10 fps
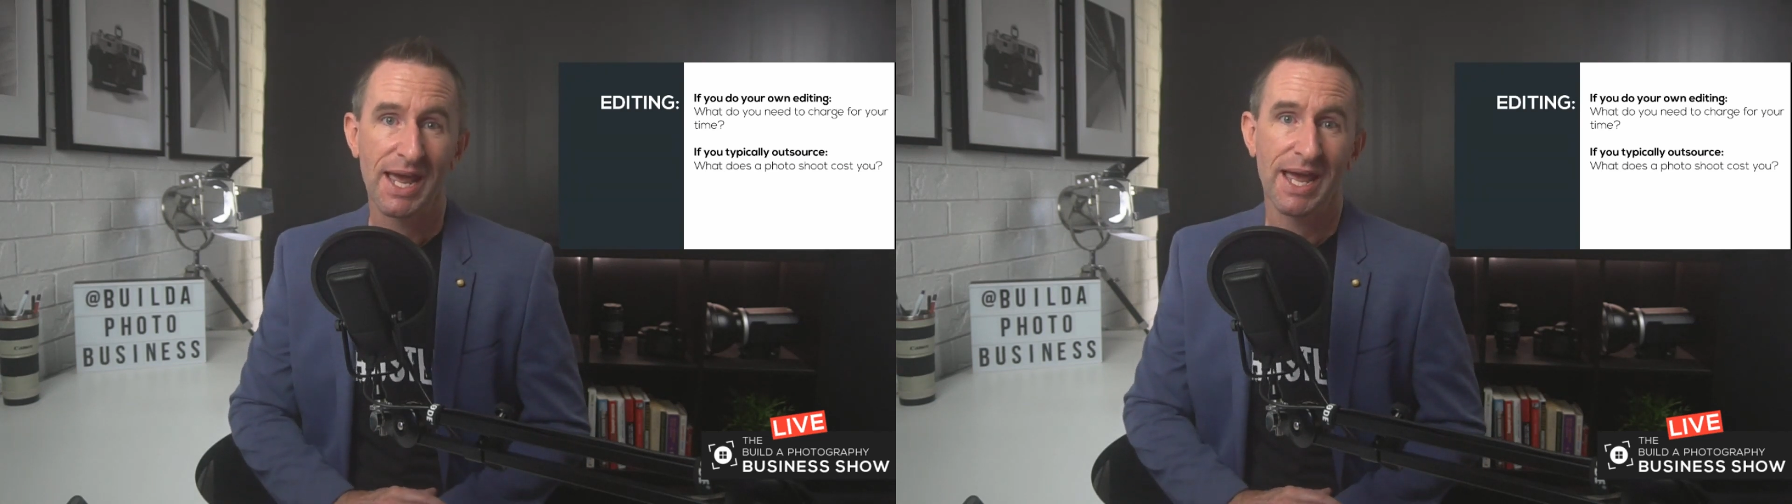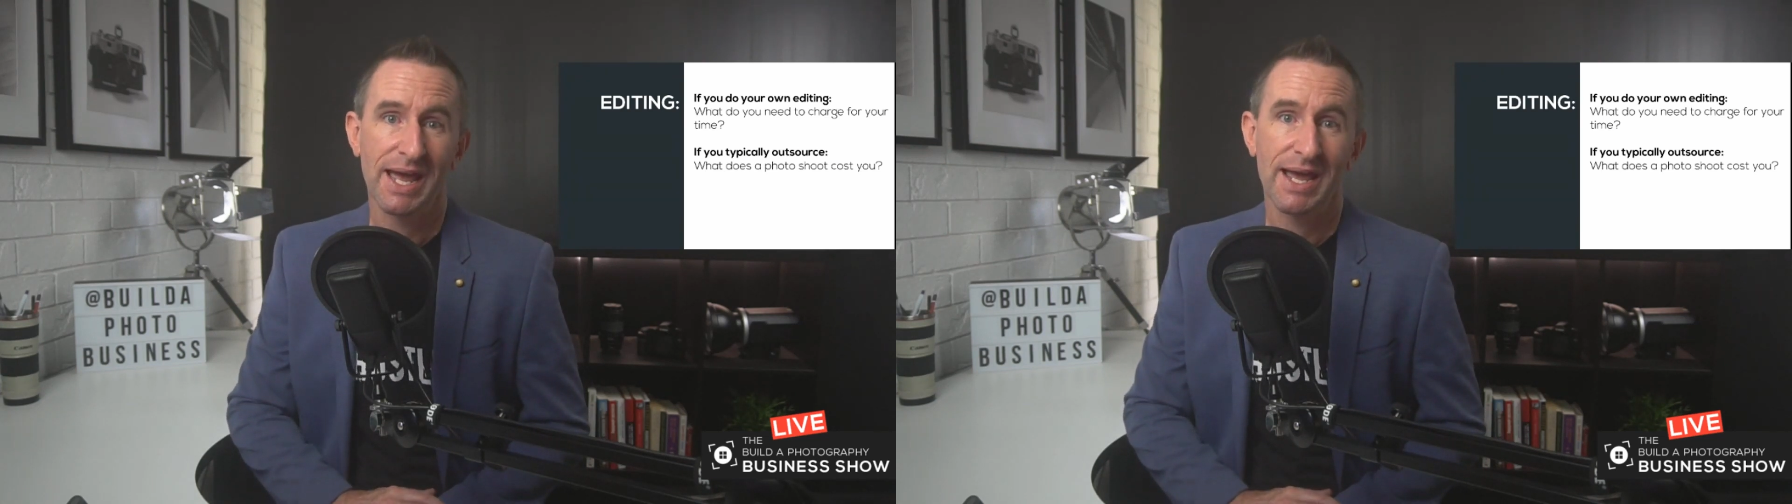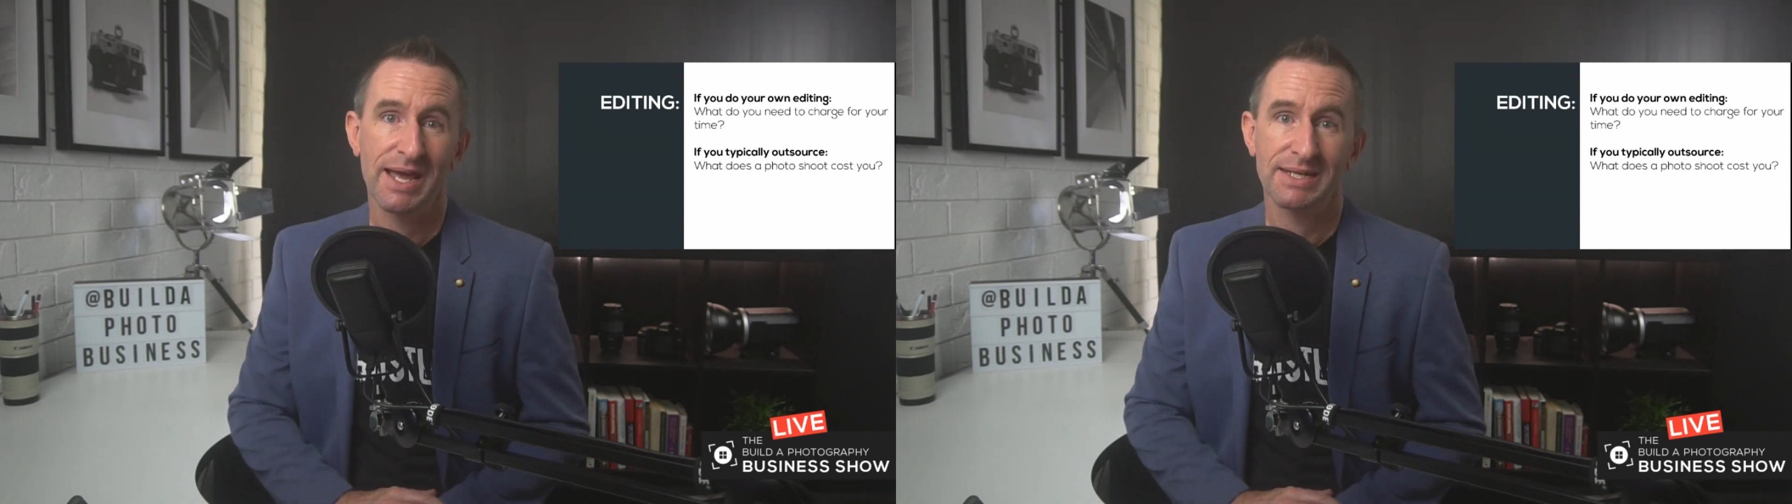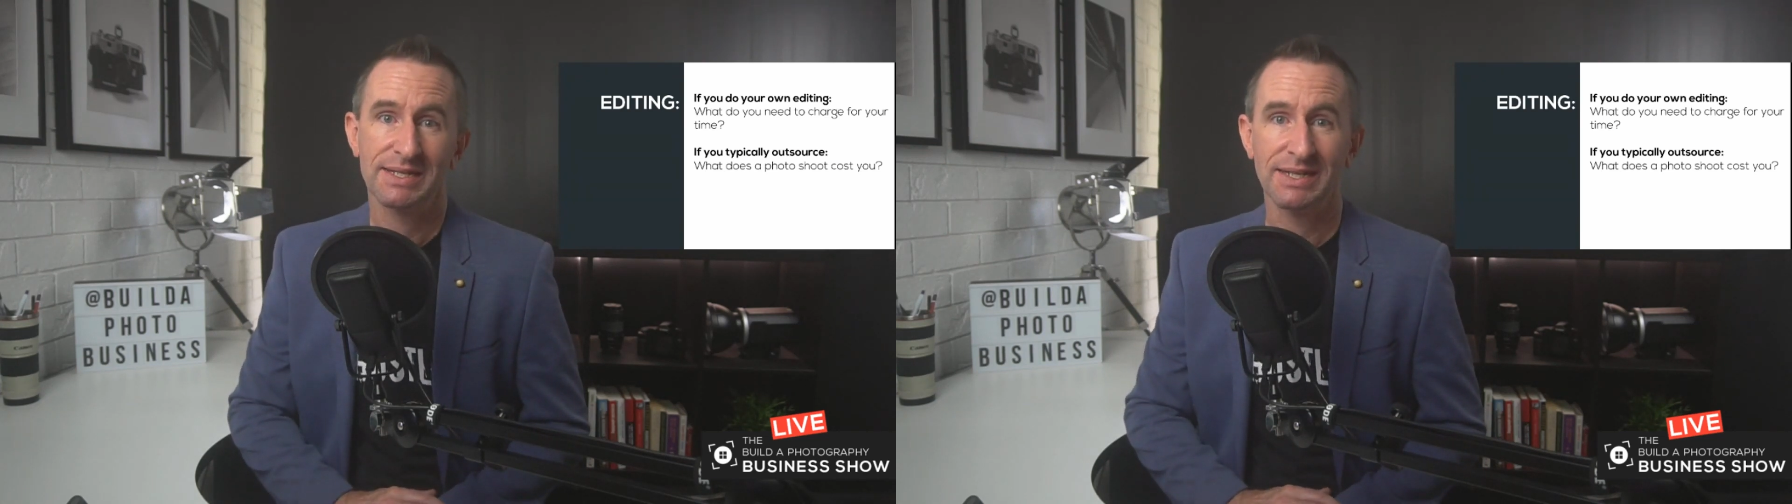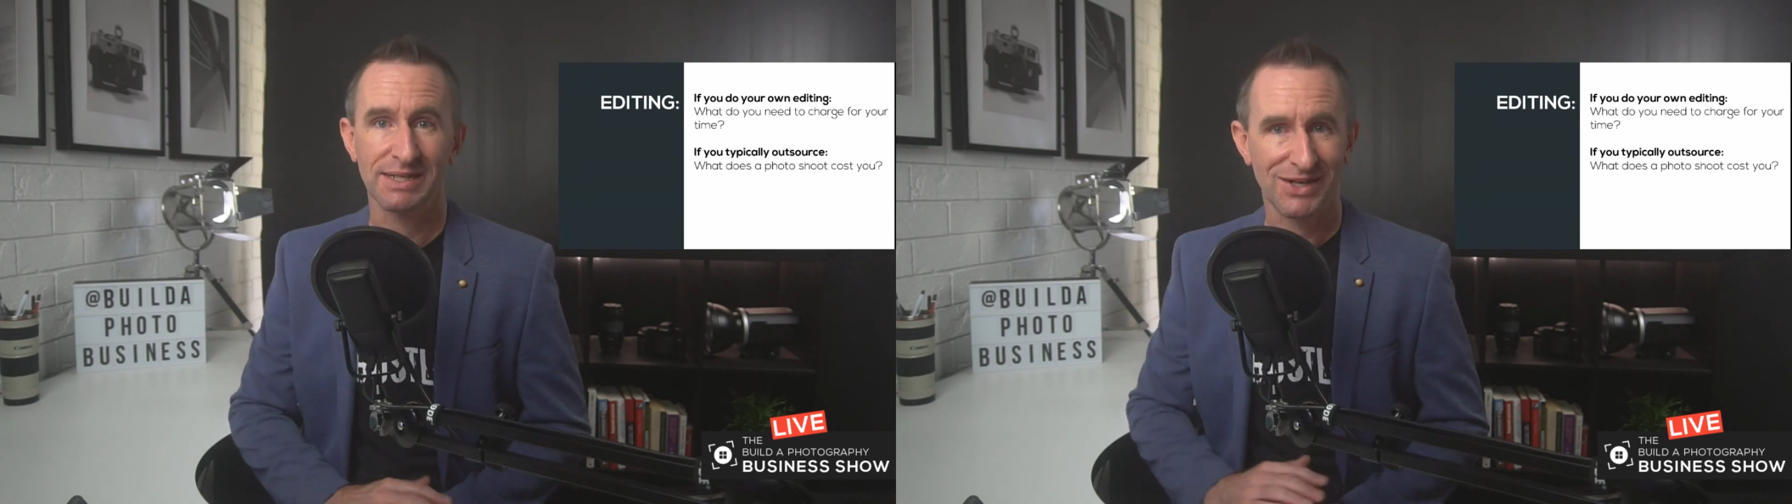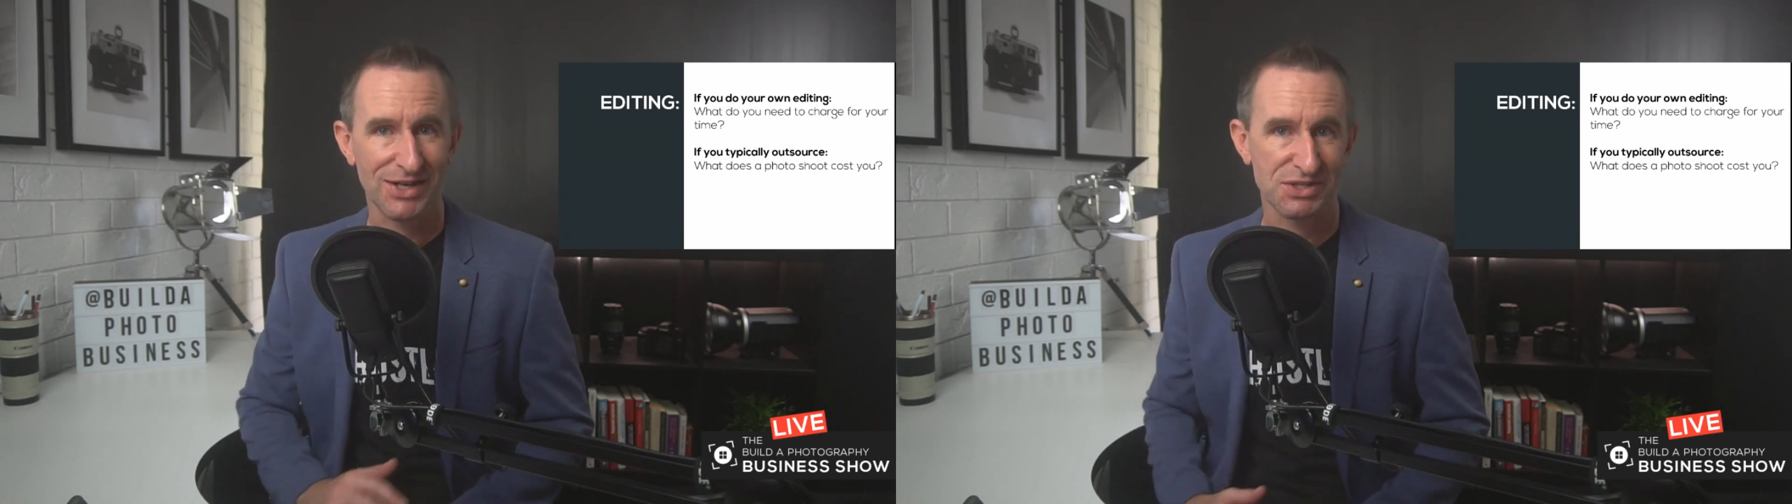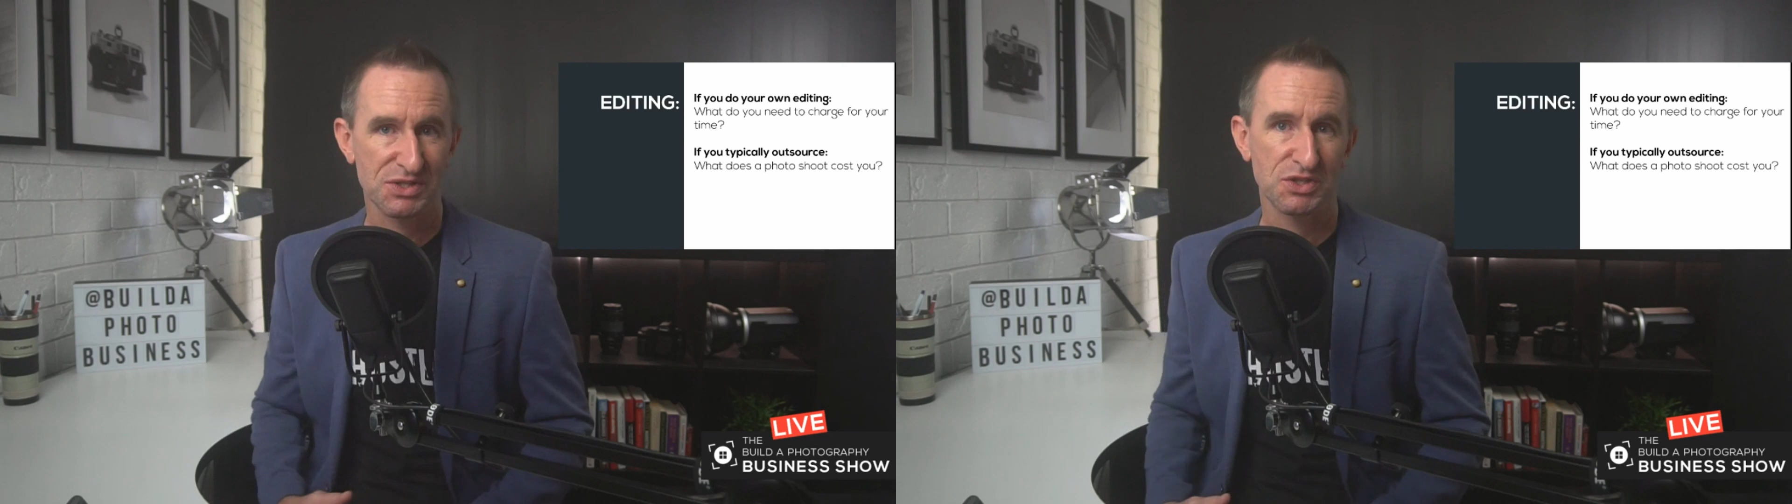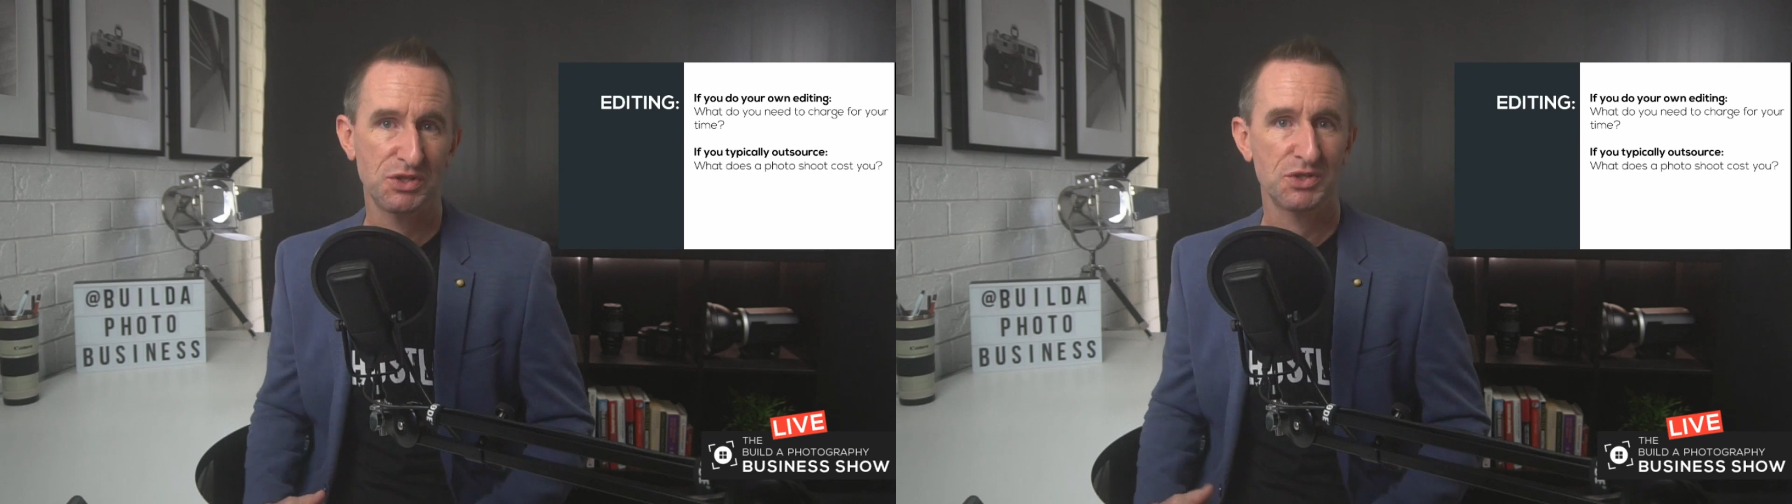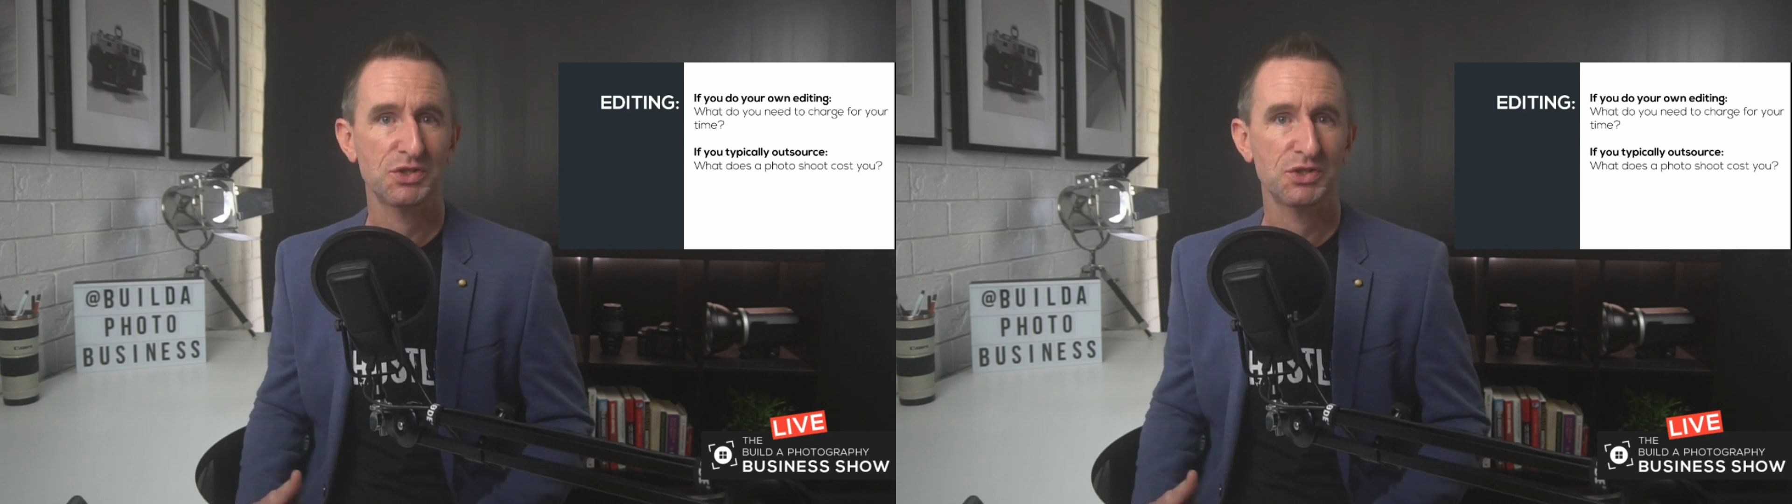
and it costs you